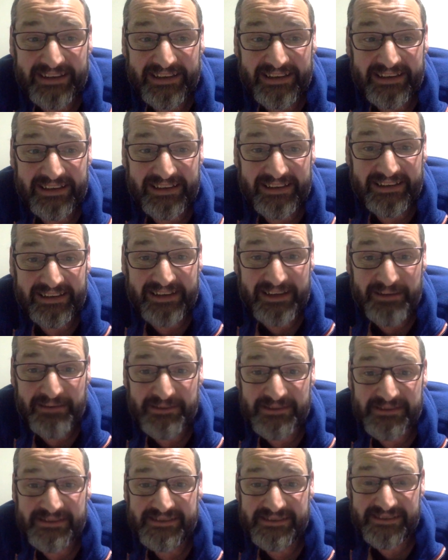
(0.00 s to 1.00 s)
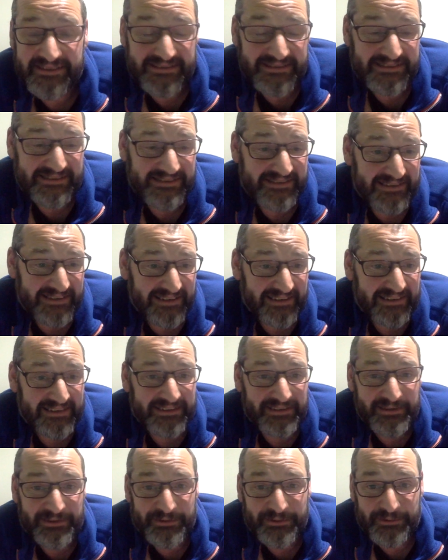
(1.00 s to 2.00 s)
I was just telling
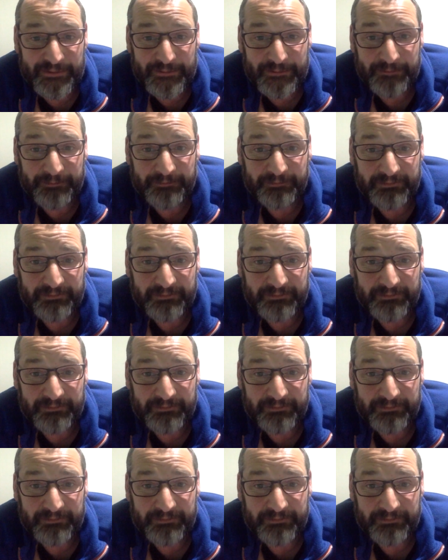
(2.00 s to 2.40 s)
you,